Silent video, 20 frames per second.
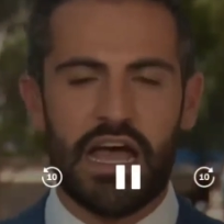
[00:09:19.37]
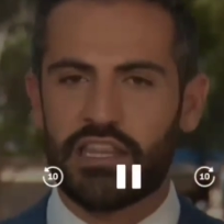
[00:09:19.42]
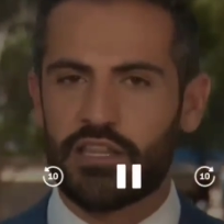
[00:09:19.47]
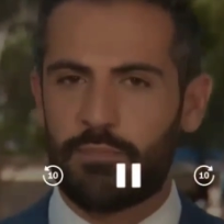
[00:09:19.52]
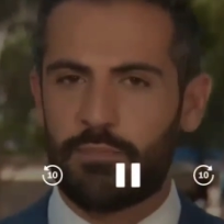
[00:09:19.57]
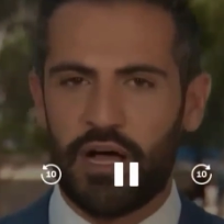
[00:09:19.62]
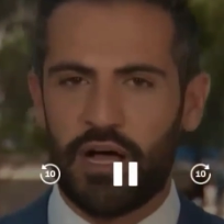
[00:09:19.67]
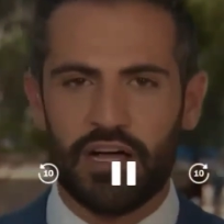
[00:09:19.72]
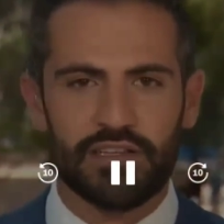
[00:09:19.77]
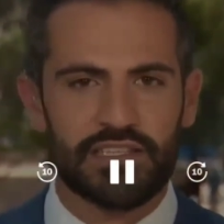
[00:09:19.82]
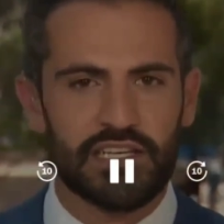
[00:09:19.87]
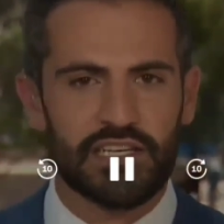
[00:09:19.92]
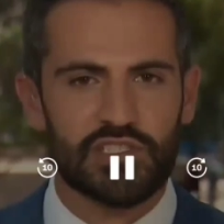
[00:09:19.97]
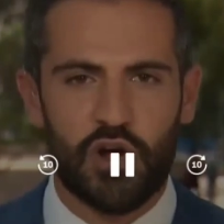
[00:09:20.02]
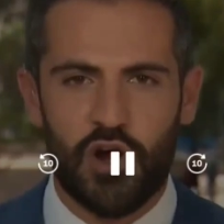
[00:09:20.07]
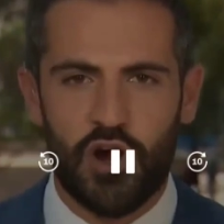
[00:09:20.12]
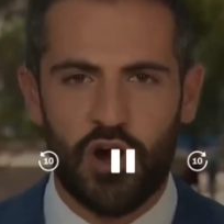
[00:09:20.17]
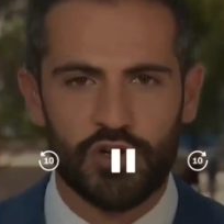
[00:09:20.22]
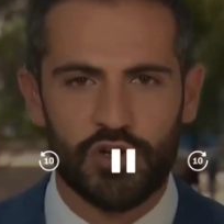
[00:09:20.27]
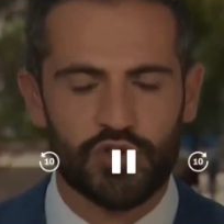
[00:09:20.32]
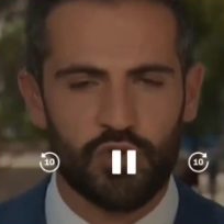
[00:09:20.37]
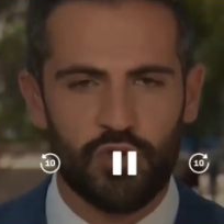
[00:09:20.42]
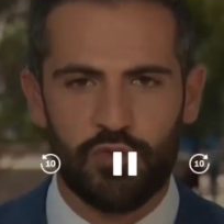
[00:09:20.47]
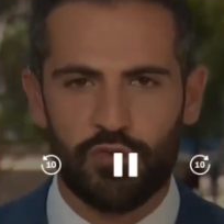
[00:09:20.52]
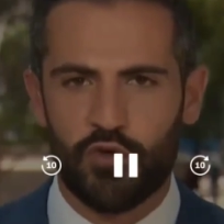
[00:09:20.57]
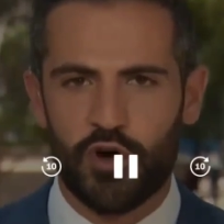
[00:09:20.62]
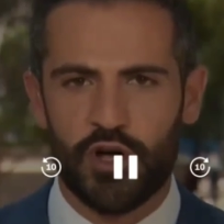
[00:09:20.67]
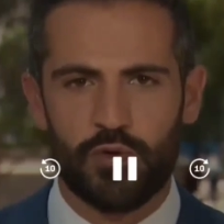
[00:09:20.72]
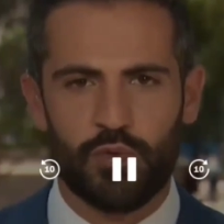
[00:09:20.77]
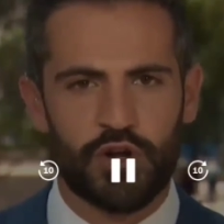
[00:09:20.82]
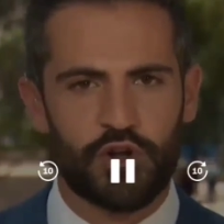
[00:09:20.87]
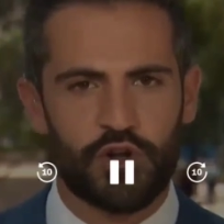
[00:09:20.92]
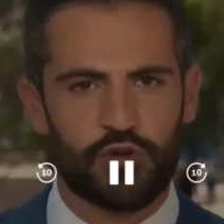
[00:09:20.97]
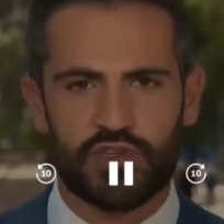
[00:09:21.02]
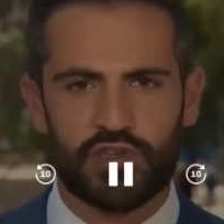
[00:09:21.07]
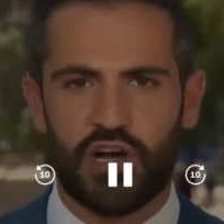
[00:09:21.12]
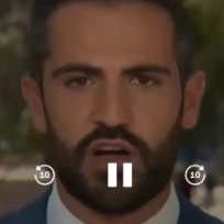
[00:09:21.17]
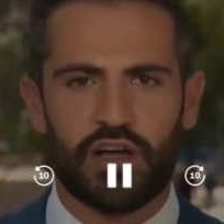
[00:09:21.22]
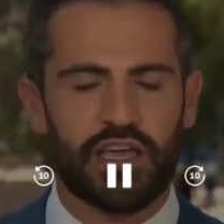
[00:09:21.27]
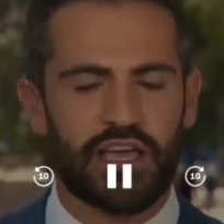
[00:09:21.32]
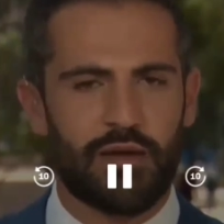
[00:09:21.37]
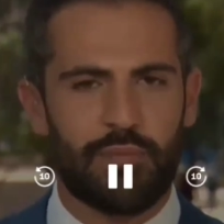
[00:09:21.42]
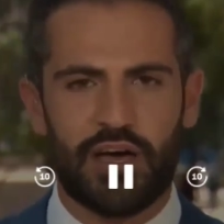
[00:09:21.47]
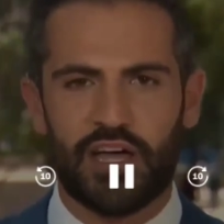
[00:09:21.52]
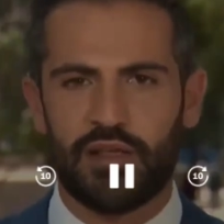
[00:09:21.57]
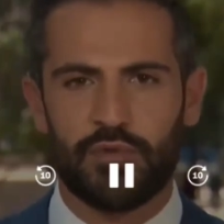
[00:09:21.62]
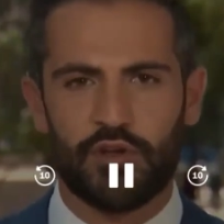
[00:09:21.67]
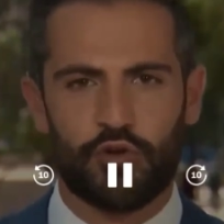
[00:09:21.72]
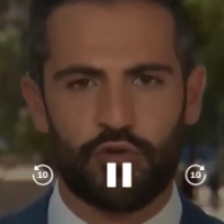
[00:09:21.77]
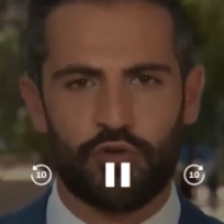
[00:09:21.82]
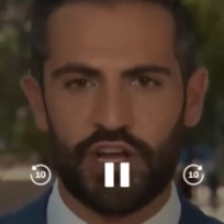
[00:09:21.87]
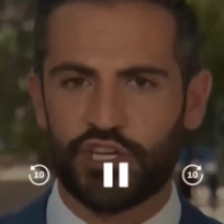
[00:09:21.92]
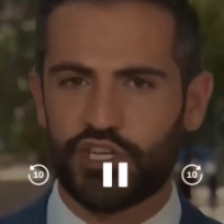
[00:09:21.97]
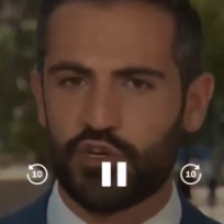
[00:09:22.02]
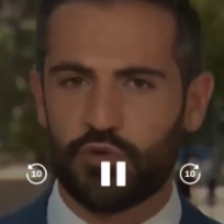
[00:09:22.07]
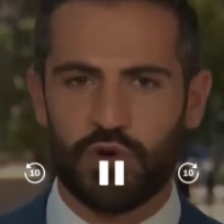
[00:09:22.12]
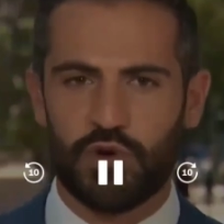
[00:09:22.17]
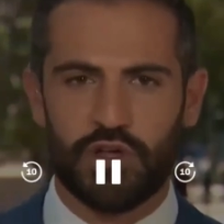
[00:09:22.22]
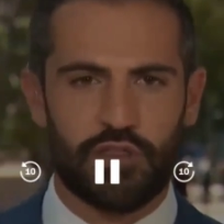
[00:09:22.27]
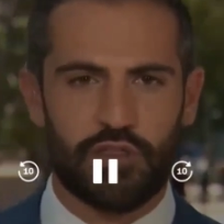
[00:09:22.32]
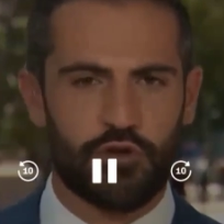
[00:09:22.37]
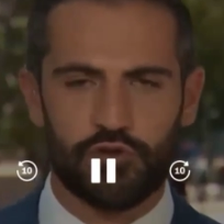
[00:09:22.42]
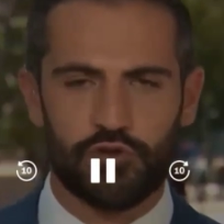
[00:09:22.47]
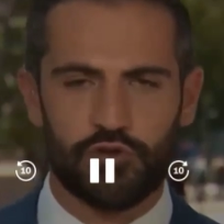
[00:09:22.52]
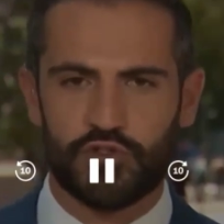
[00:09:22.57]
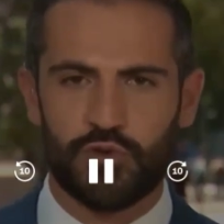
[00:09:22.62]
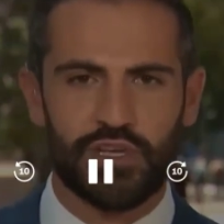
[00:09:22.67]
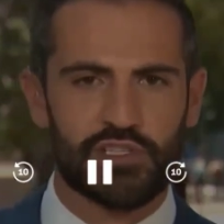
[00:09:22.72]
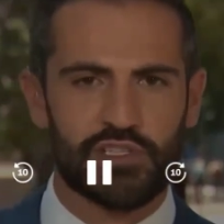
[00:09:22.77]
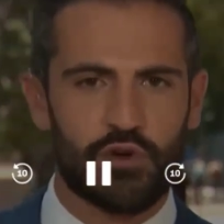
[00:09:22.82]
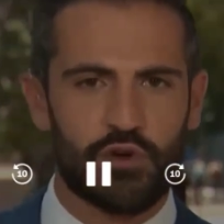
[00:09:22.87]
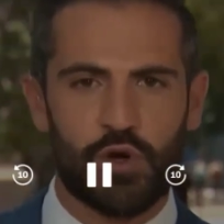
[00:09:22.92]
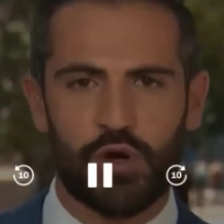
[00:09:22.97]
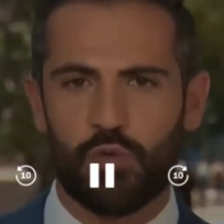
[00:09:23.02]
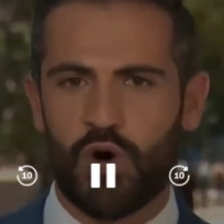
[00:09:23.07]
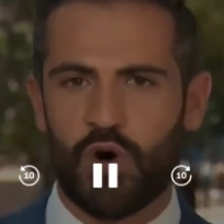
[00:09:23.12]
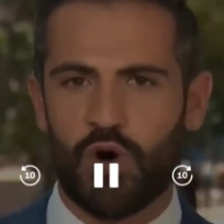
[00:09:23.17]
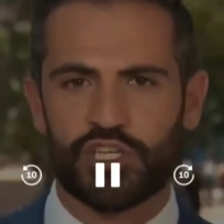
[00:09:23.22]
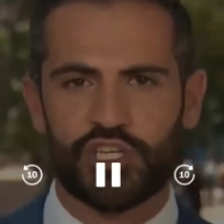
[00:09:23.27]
and the politics are hard to avoid when you're talking about immigration, whether you're doing so in